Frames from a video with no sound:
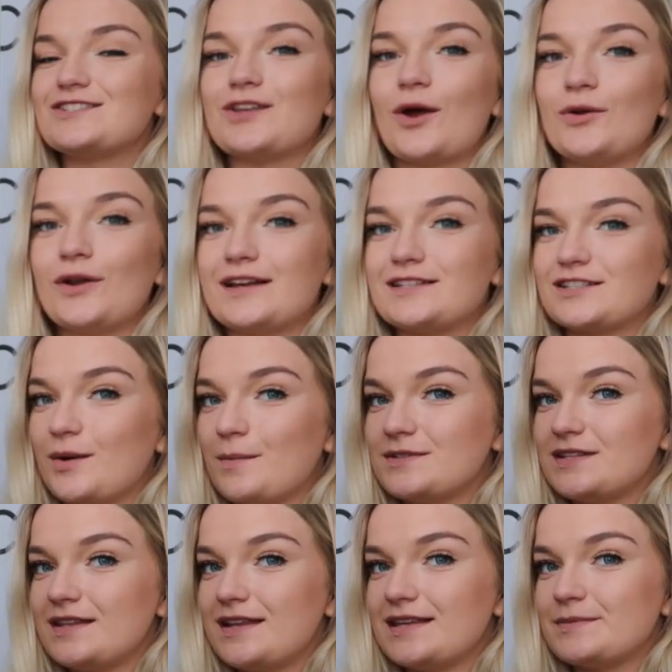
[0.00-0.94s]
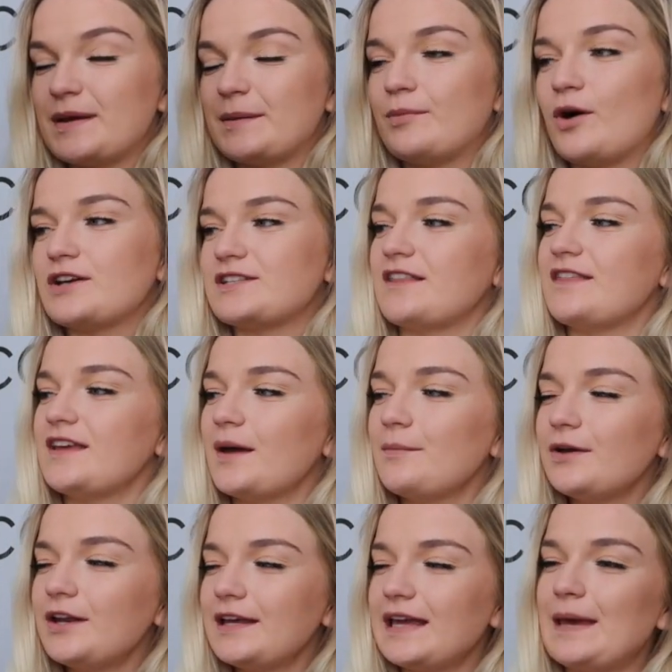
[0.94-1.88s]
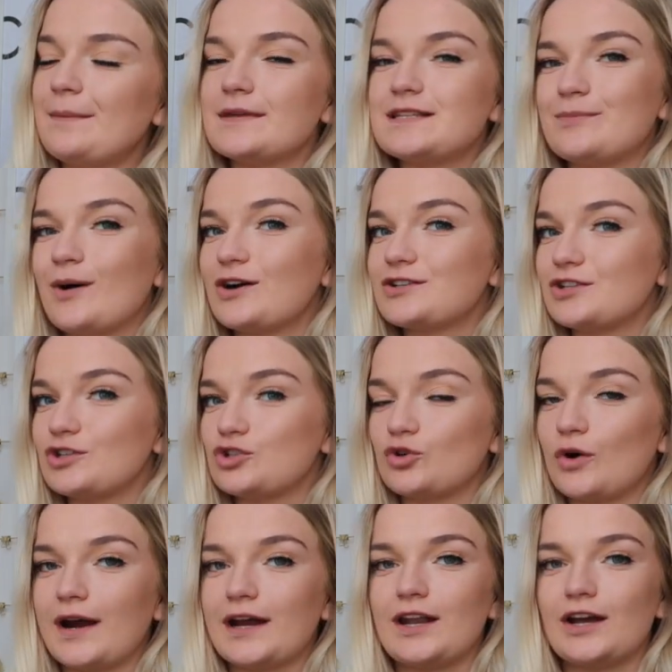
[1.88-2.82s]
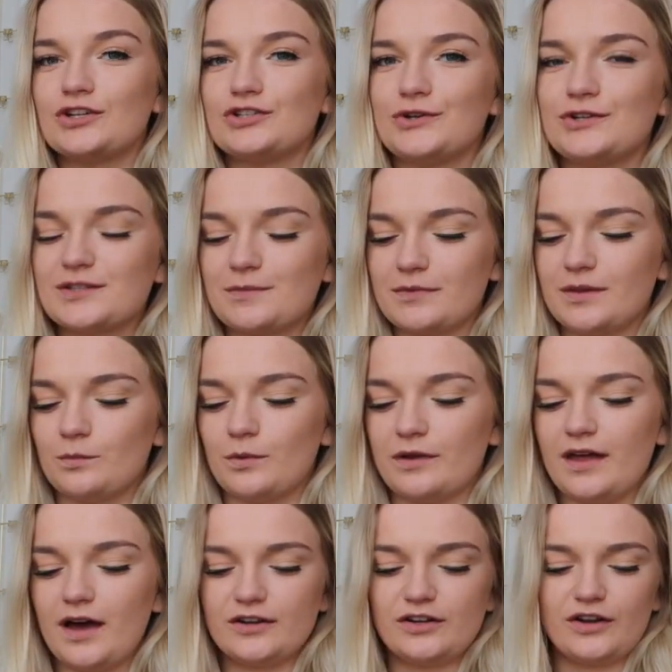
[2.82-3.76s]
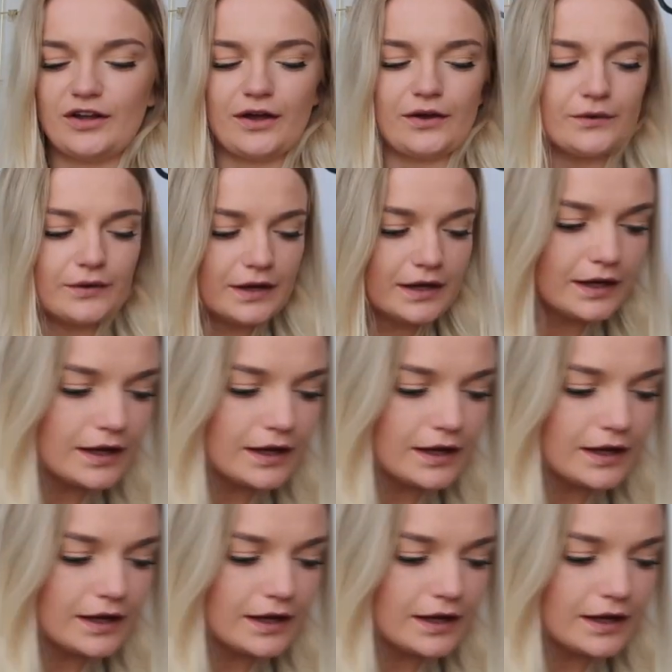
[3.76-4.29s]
is so nice. It comes in these big boxes. I think I'm going to keep this box and try and, like, do something with it. I don't know.